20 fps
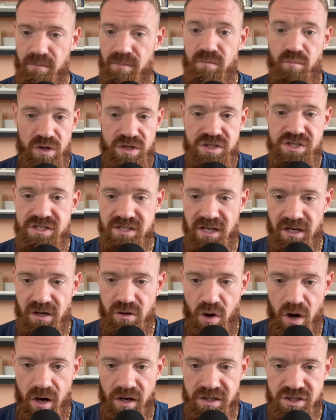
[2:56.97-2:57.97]
which is like
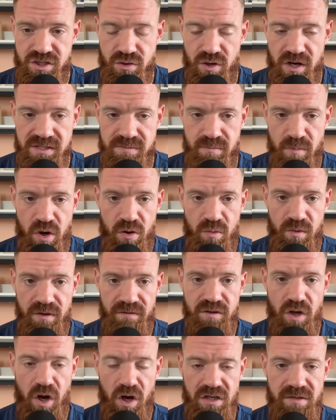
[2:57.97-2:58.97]
chronic stress mode,
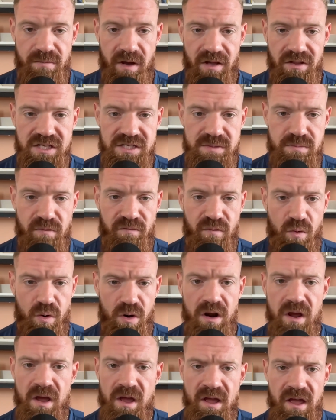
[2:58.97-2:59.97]
we've talked about this
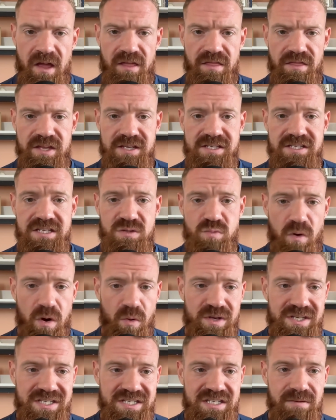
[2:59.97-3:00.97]
before, this is where
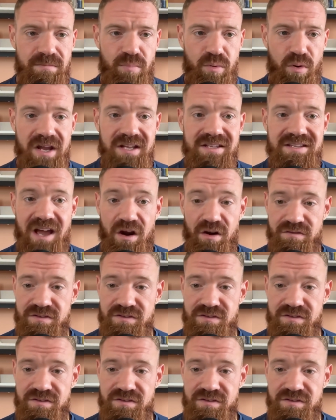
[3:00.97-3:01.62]
we see breakdown of